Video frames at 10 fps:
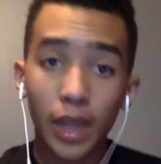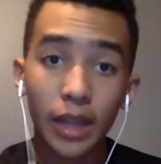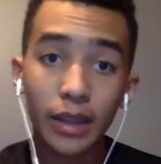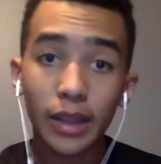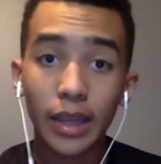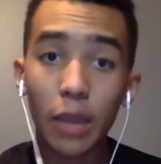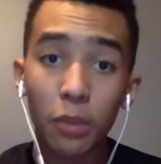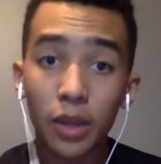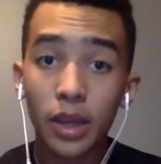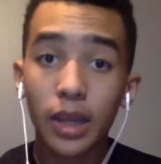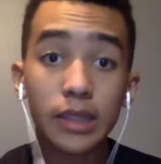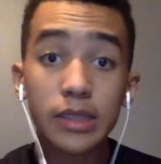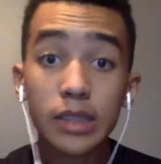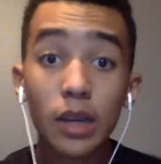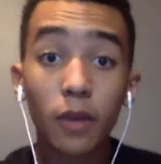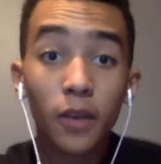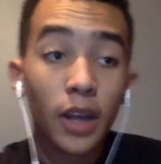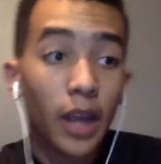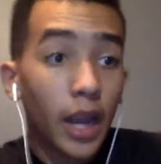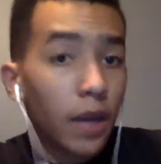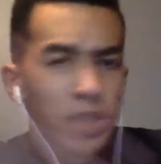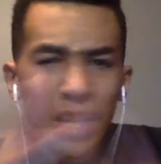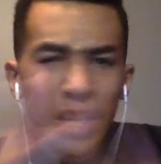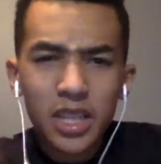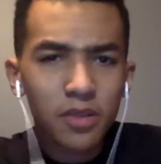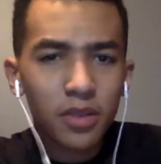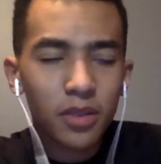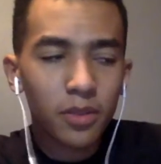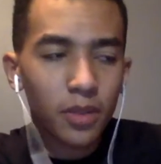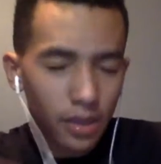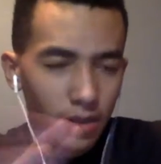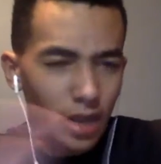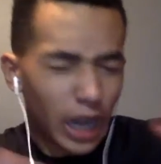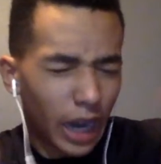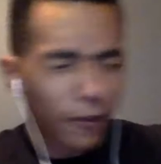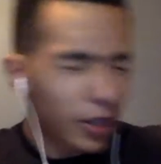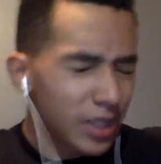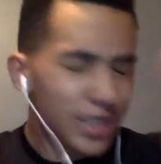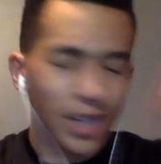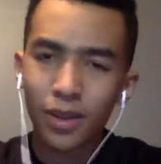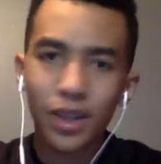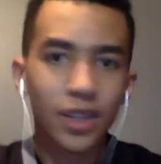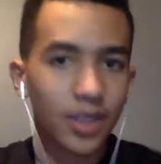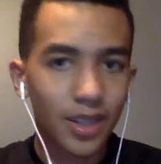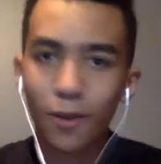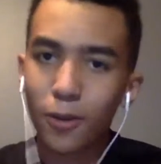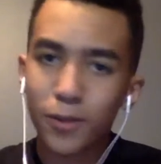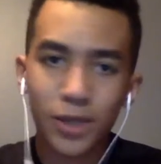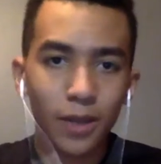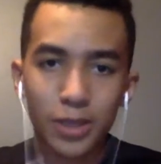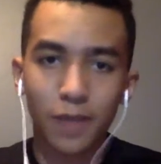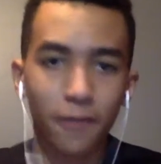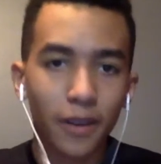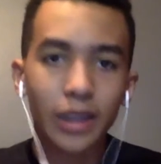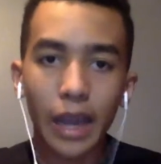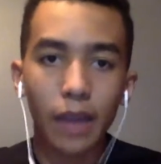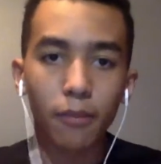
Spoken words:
in the game itself, and it was actually, I've already said it was a fun game.